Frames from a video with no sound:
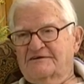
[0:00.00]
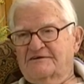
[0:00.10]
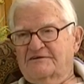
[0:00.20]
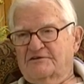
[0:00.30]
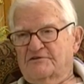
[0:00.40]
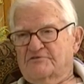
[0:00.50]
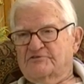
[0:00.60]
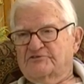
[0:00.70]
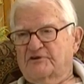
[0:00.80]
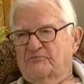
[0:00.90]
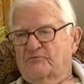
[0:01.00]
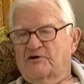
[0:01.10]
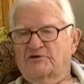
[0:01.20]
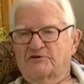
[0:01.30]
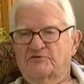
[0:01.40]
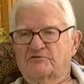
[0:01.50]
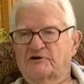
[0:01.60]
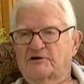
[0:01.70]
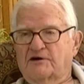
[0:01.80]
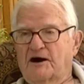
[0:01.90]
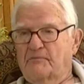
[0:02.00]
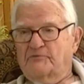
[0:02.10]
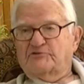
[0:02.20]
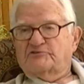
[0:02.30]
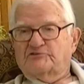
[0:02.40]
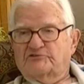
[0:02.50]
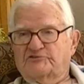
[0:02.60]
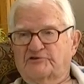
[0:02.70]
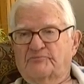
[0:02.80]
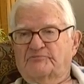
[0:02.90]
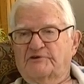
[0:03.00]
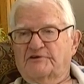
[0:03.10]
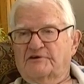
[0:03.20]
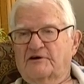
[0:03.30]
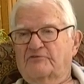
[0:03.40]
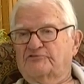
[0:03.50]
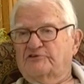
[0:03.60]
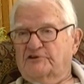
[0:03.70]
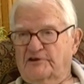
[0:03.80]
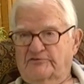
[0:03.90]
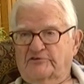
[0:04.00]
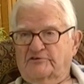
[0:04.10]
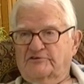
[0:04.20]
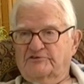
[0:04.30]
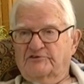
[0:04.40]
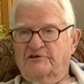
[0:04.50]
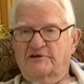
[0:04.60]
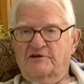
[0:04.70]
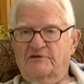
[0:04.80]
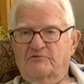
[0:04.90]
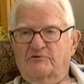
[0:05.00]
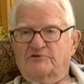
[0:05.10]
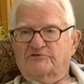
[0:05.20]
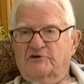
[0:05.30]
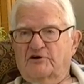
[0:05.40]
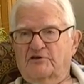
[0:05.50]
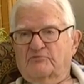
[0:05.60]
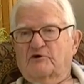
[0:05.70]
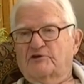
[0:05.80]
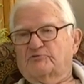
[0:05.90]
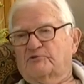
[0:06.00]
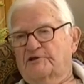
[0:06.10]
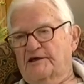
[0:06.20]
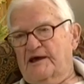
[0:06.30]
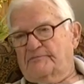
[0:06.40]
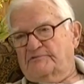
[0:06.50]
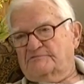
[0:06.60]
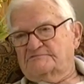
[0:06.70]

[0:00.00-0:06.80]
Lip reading: A leader is someone who accomplishes something of significance, which otherwise wouldn't happen.